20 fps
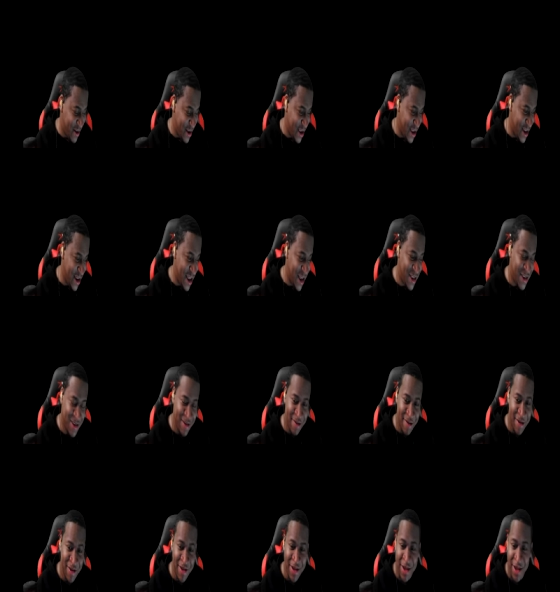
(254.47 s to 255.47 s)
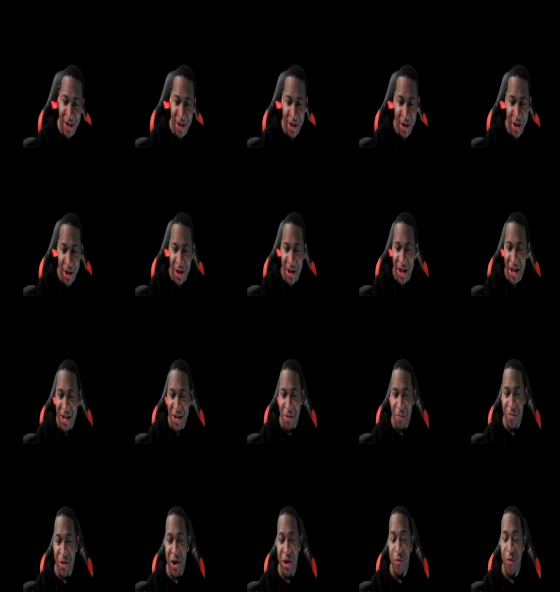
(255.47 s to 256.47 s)
And that's a, that's a
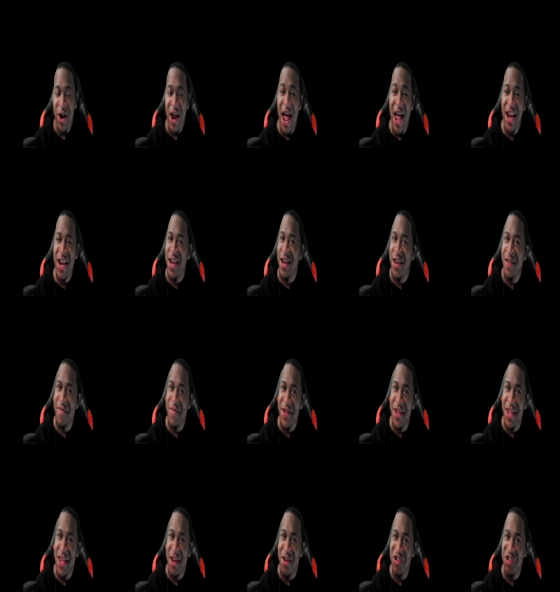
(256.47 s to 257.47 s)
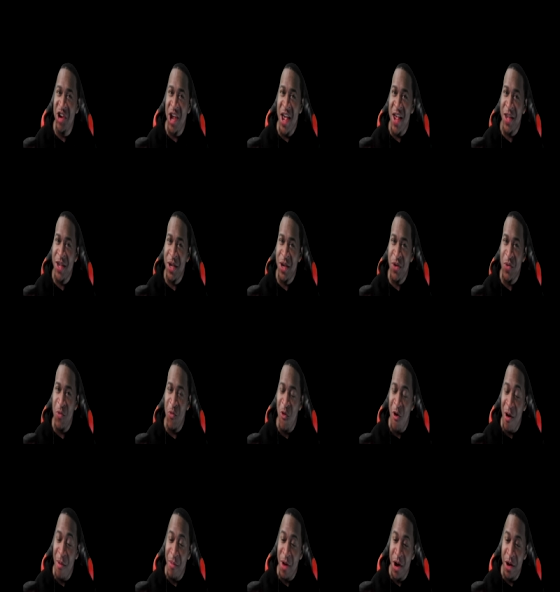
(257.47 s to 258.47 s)
big one. I didn't even get a chance to
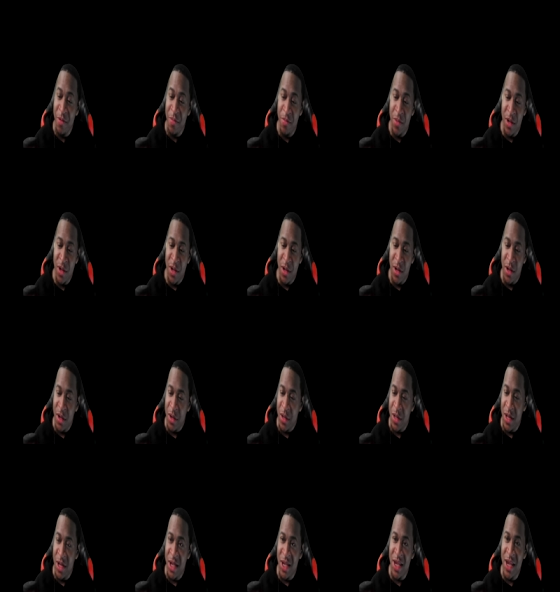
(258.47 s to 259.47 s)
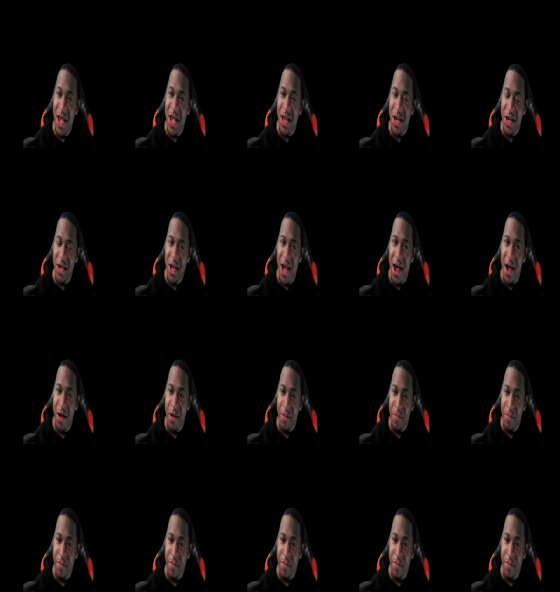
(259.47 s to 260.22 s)
warm up the second time.